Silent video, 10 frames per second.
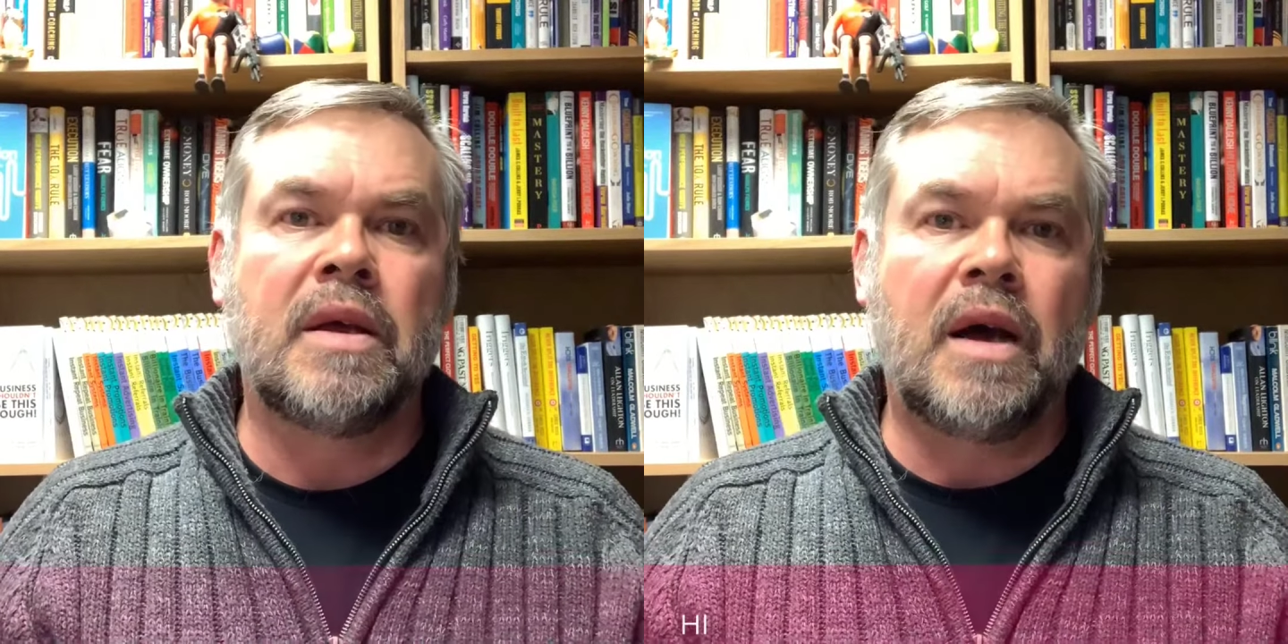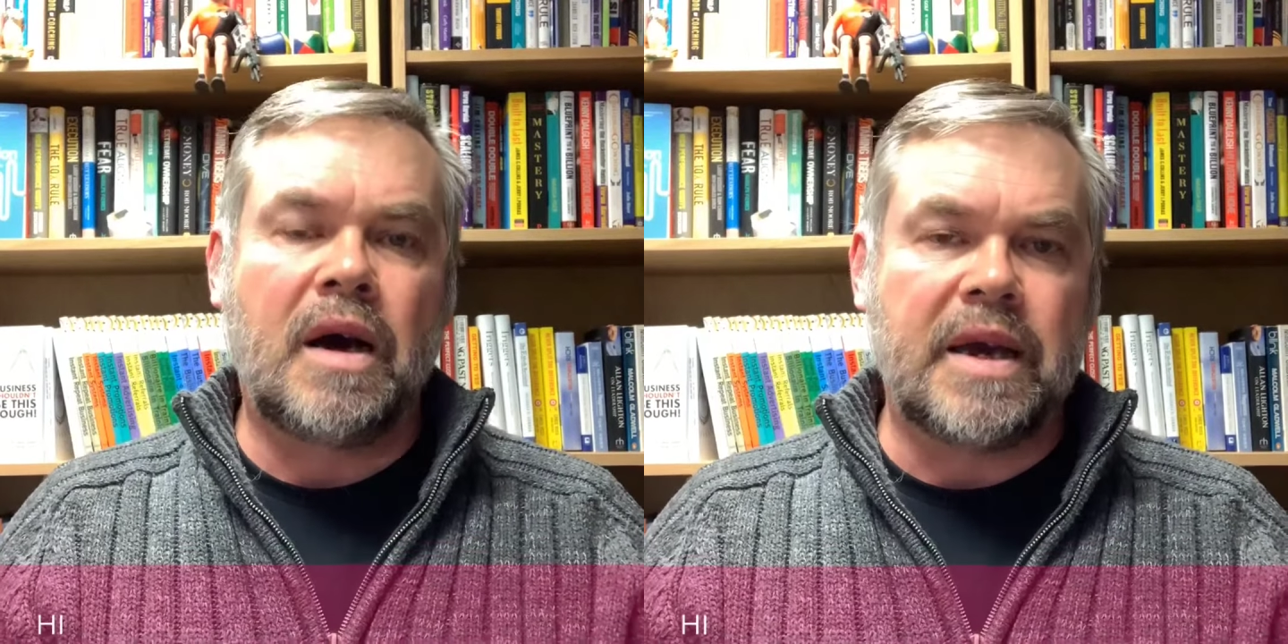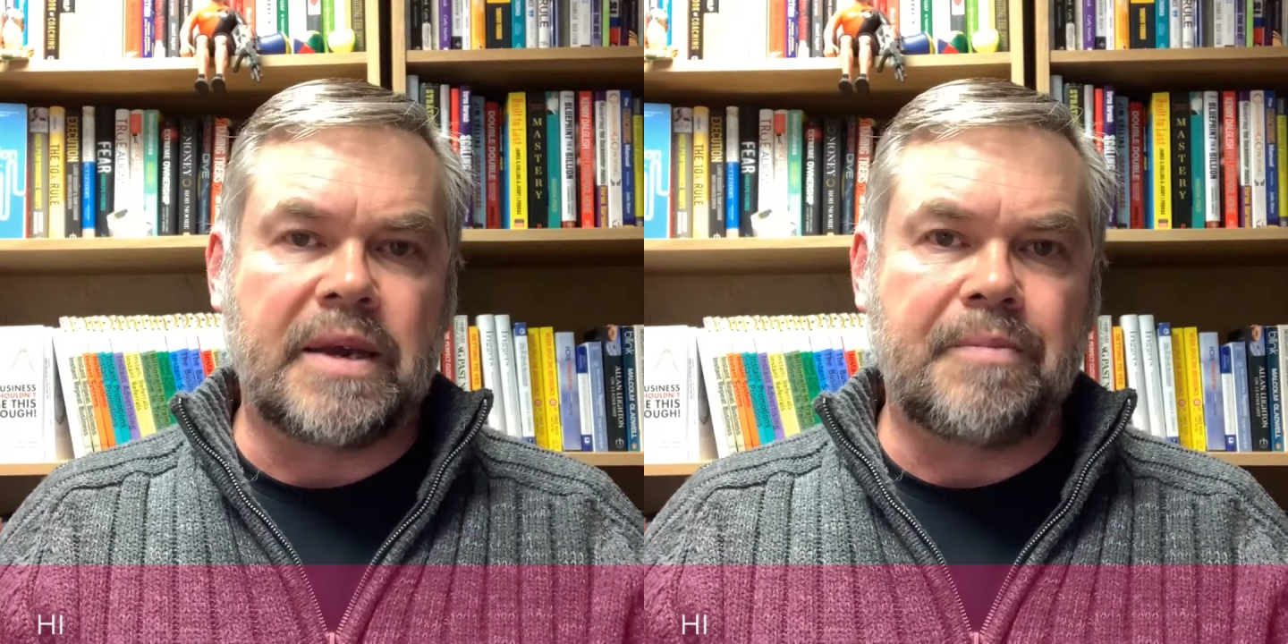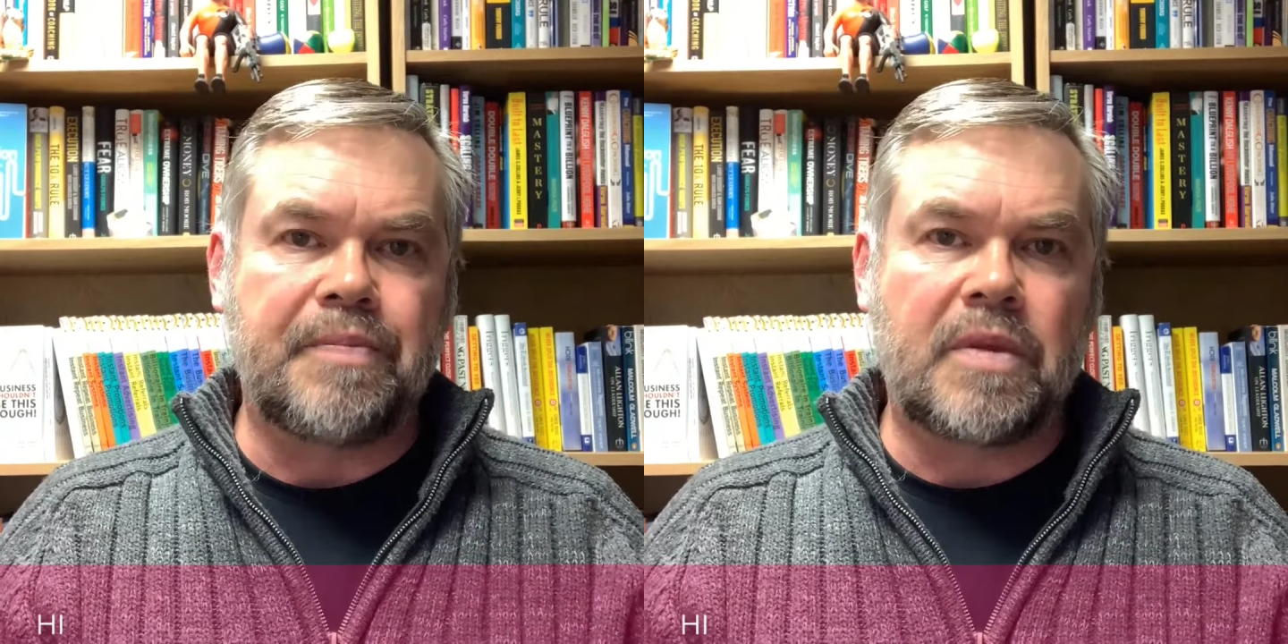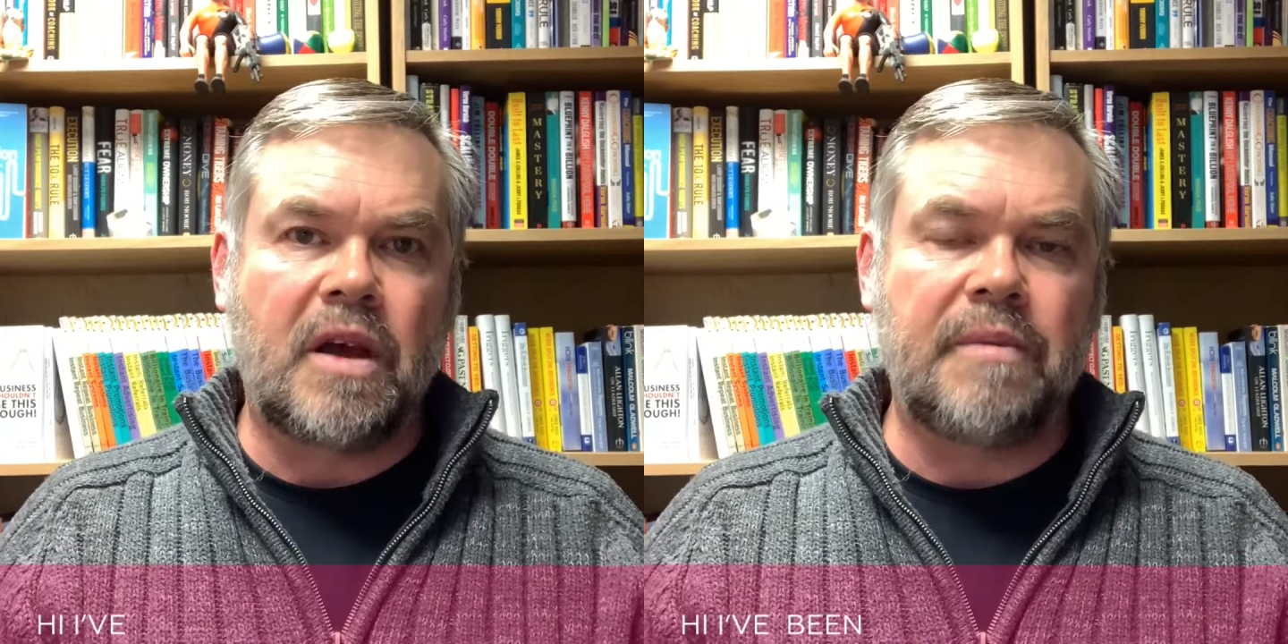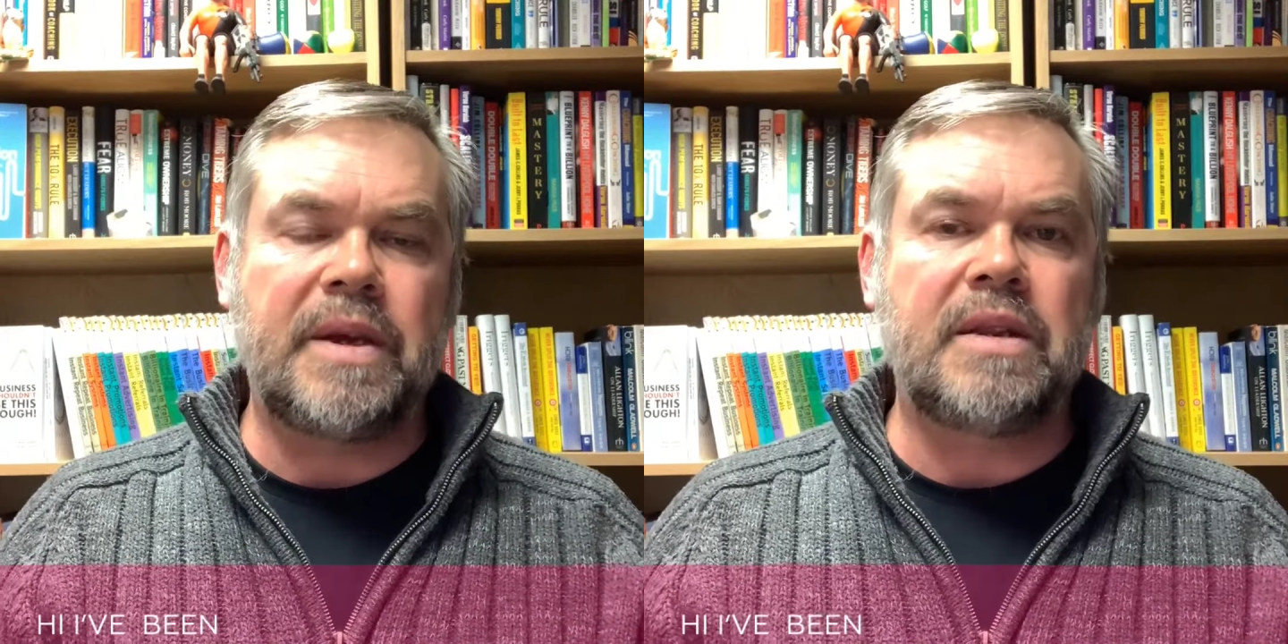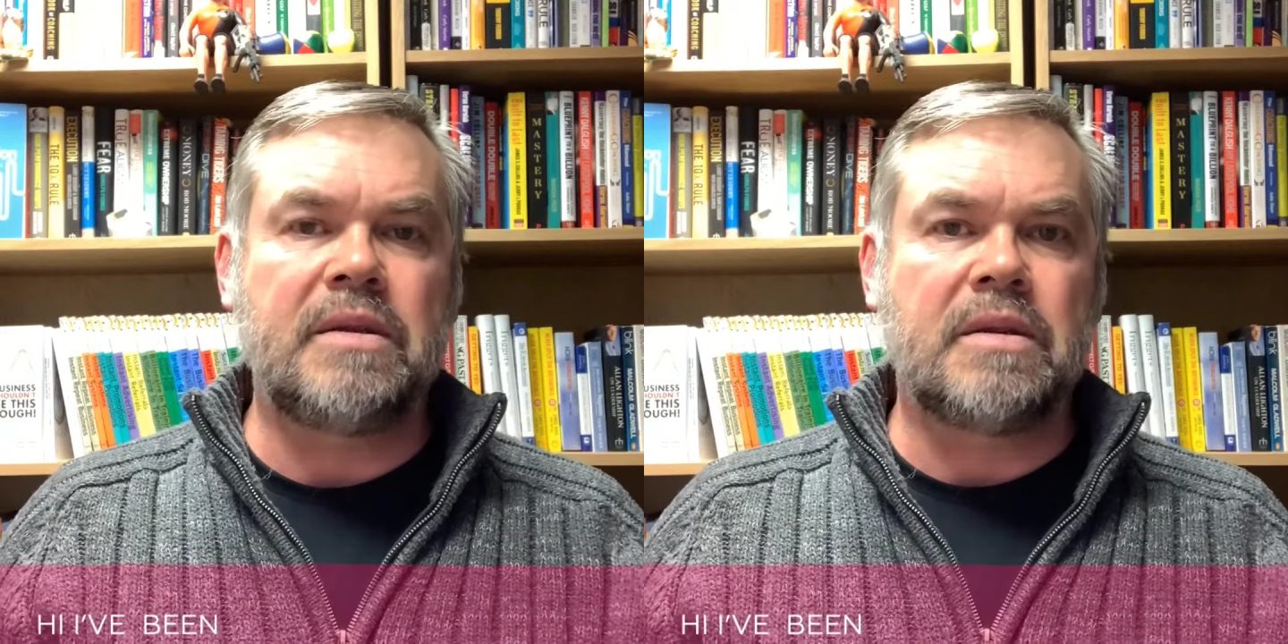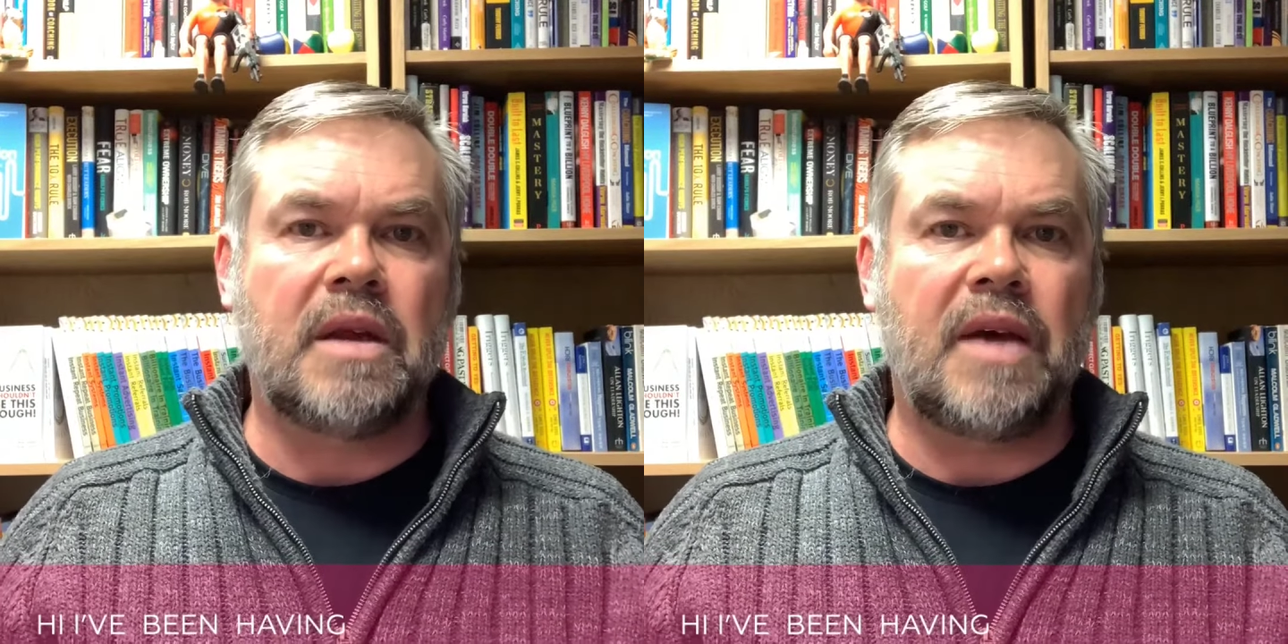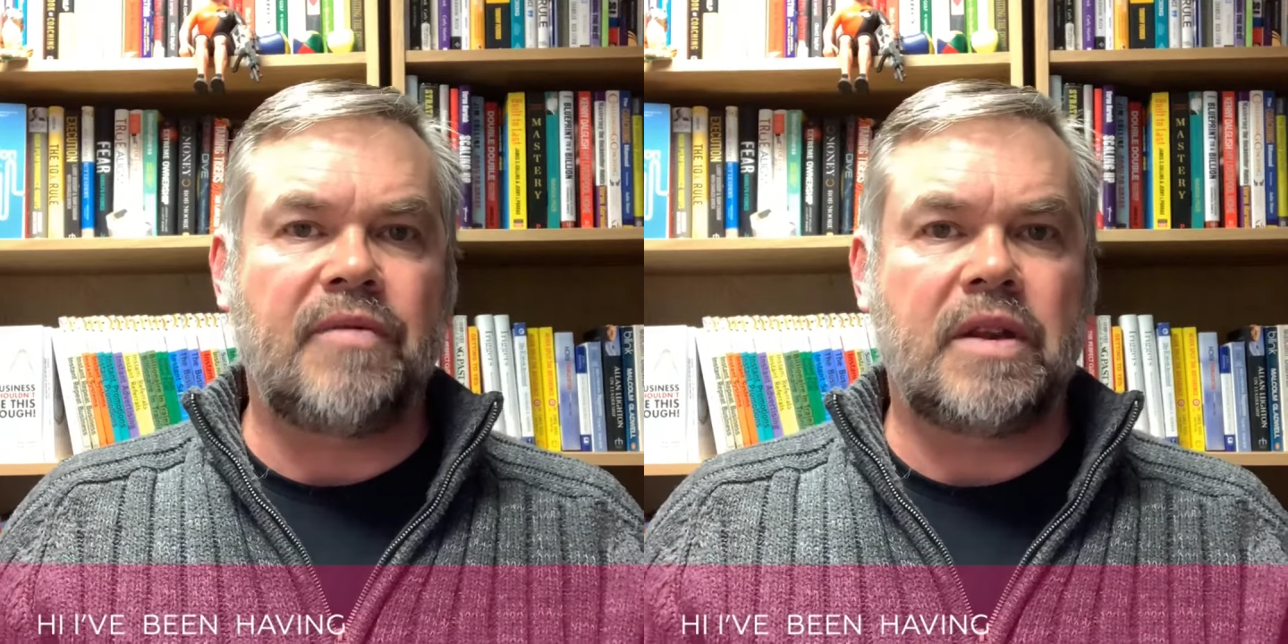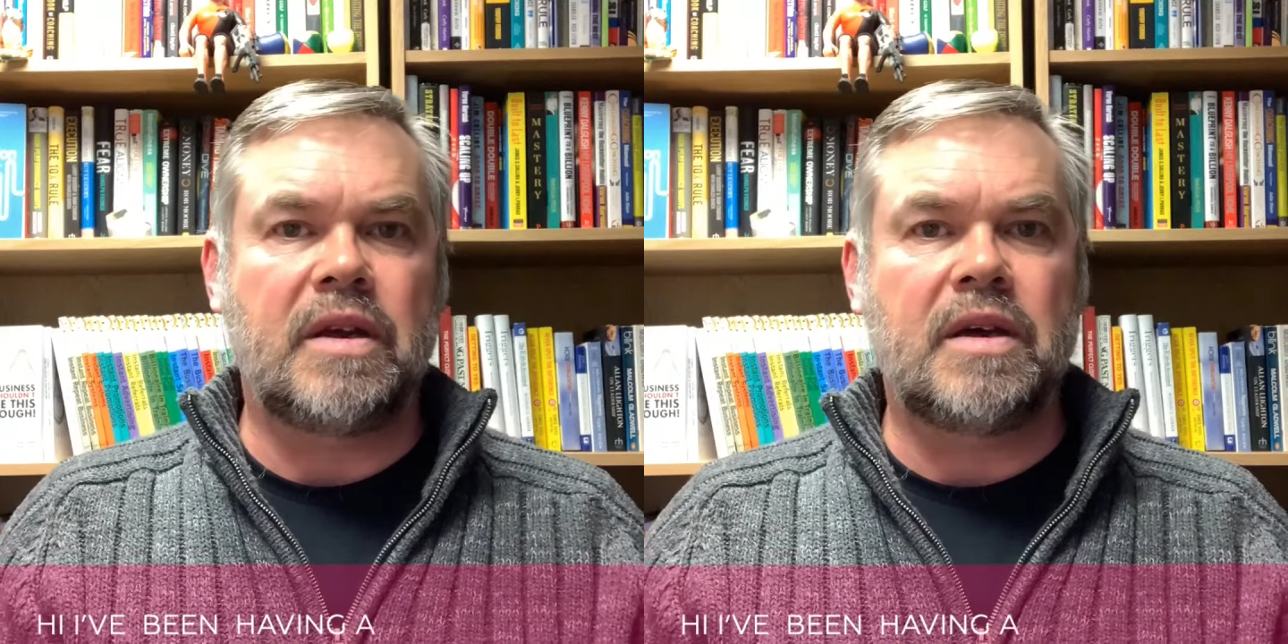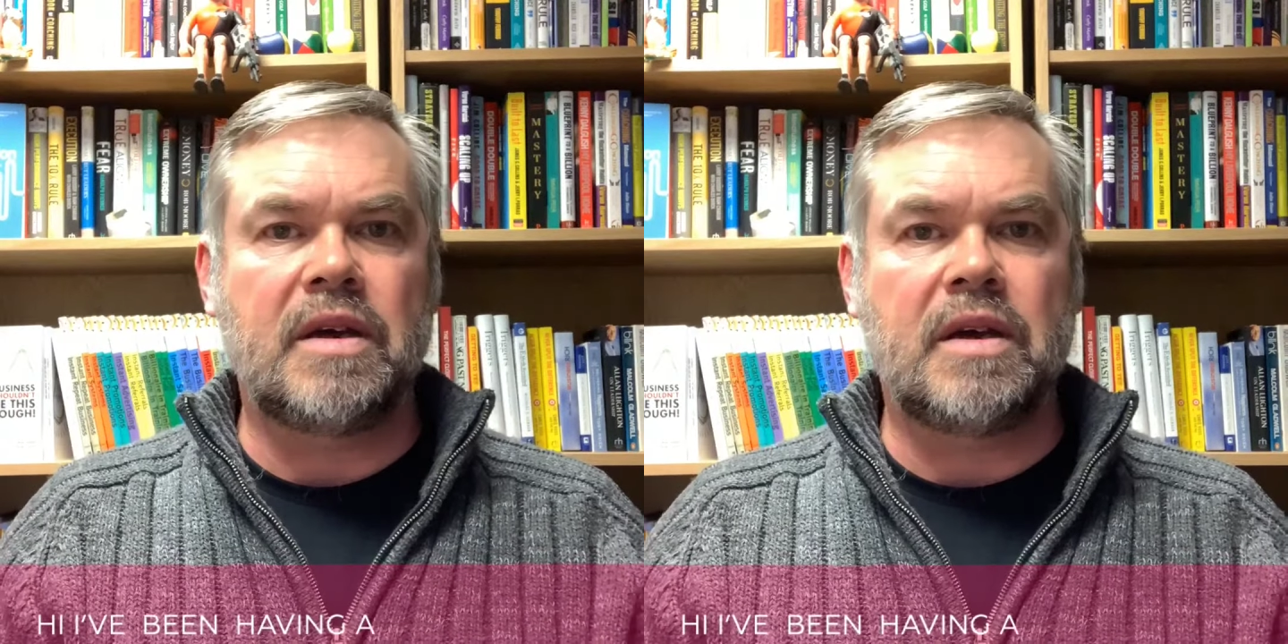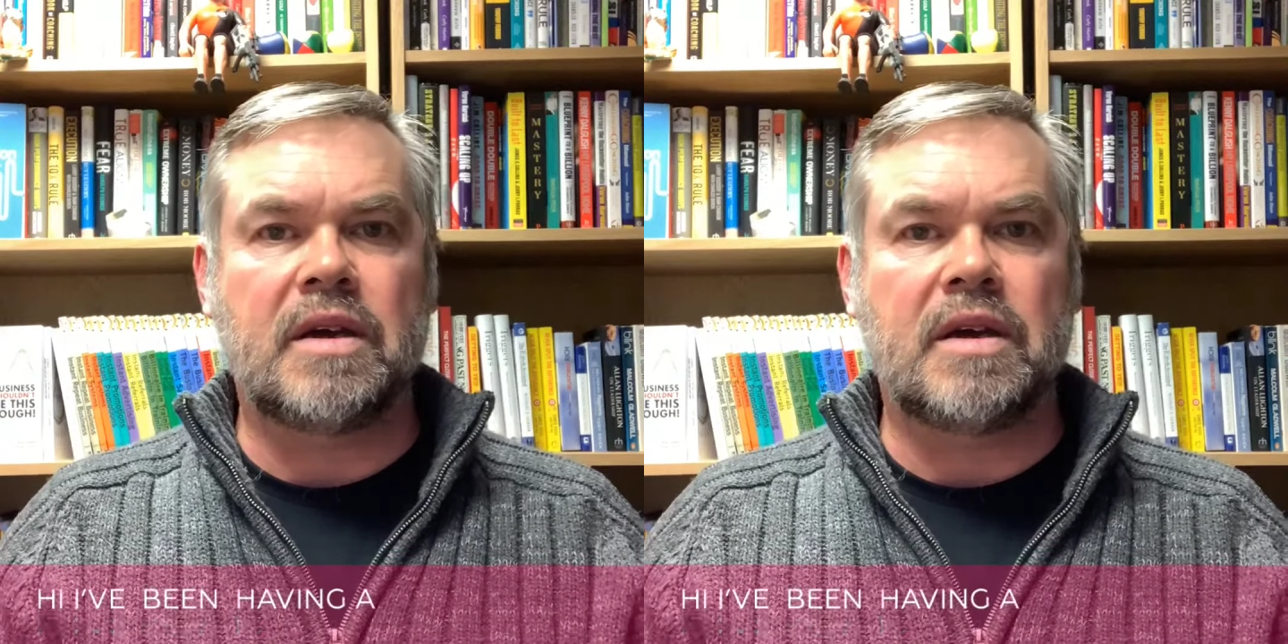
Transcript: Hi, I've been having a,